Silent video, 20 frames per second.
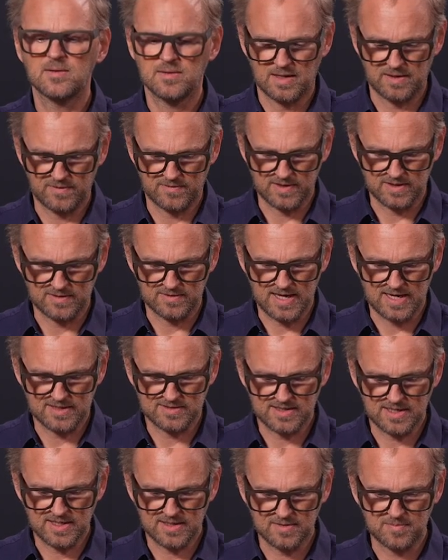I think
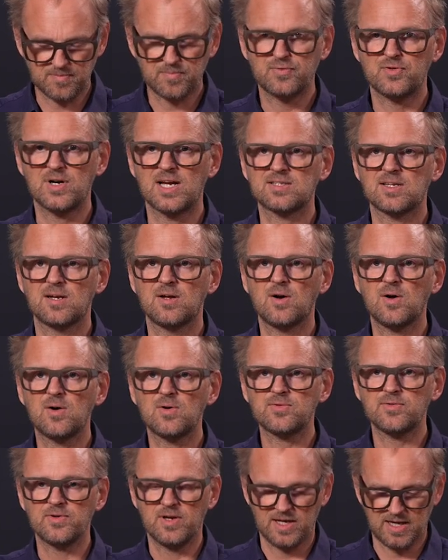that's it. Press and
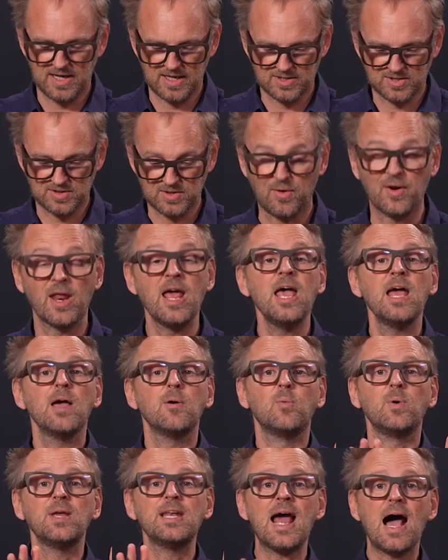hold, it's stored.
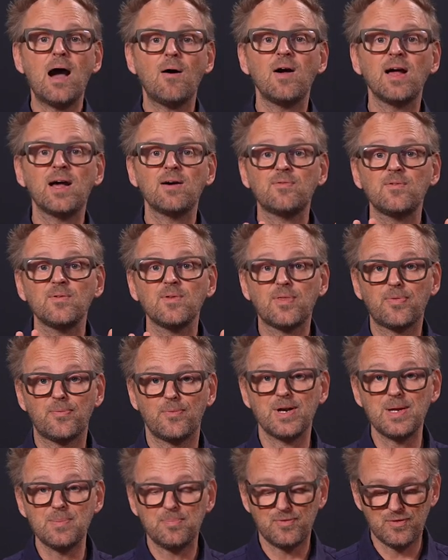We now have
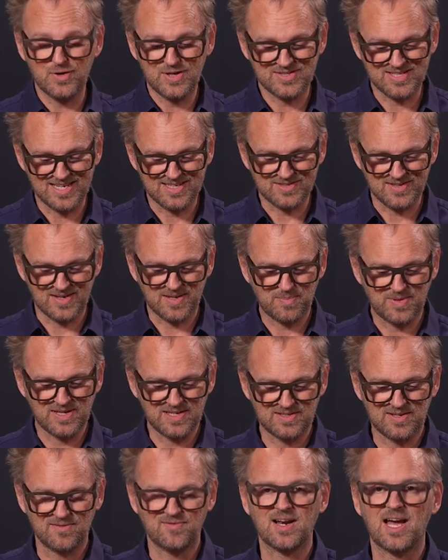three presets on the
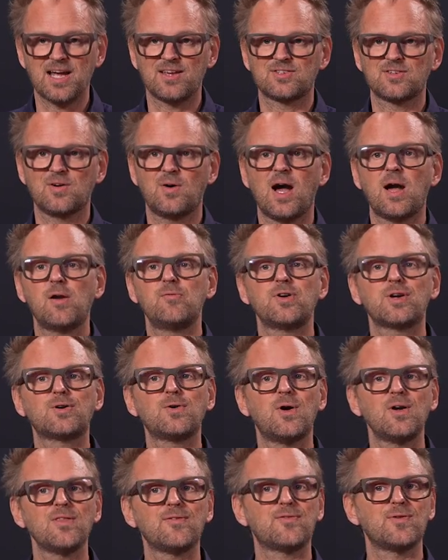PTZ Fly. So I'll
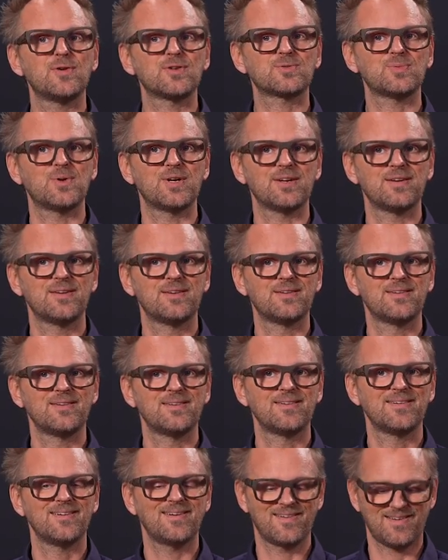recall the first one,
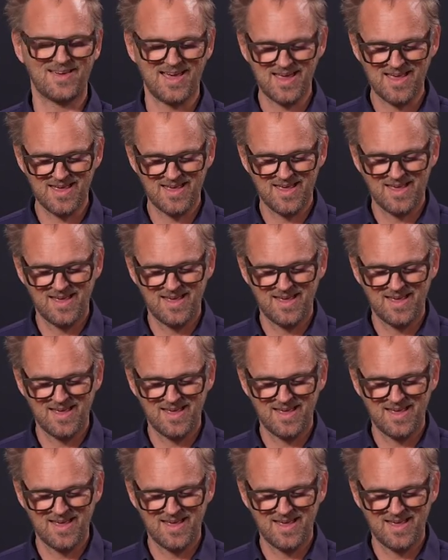okay?